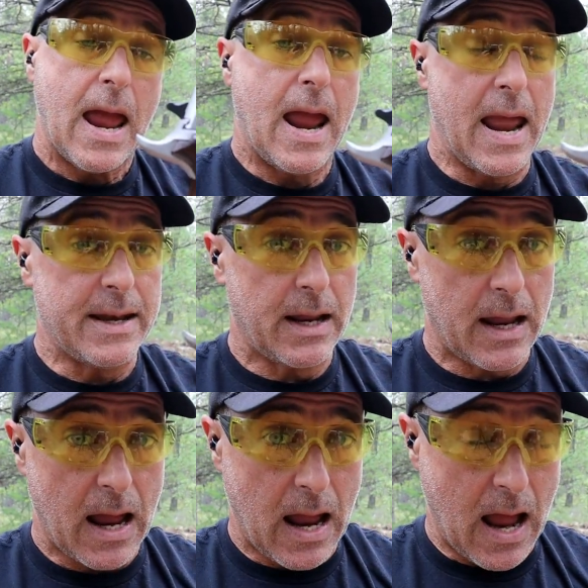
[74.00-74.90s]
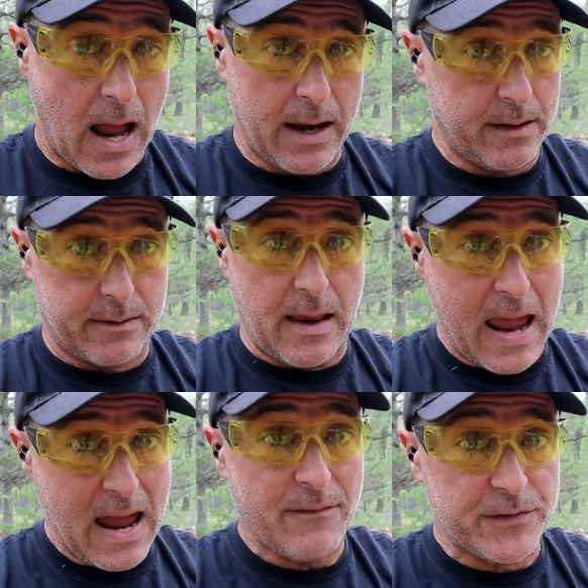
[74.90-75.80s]
And I
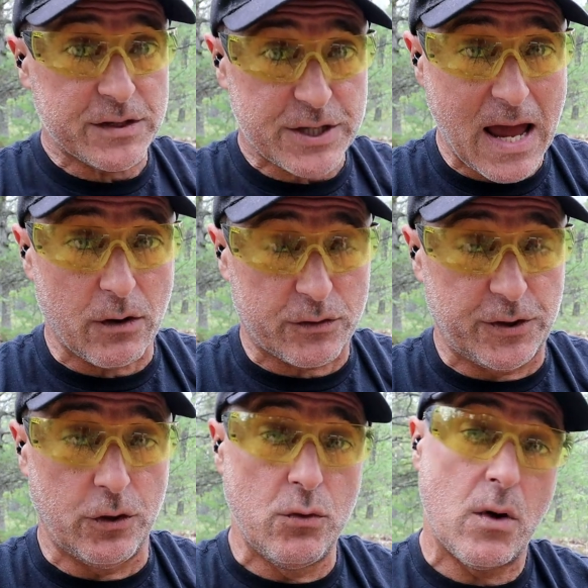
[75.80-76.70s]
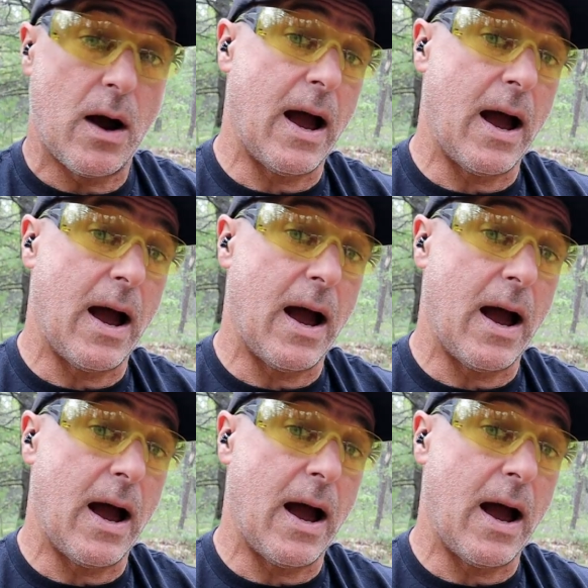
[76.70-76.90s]
have the Shadow 2.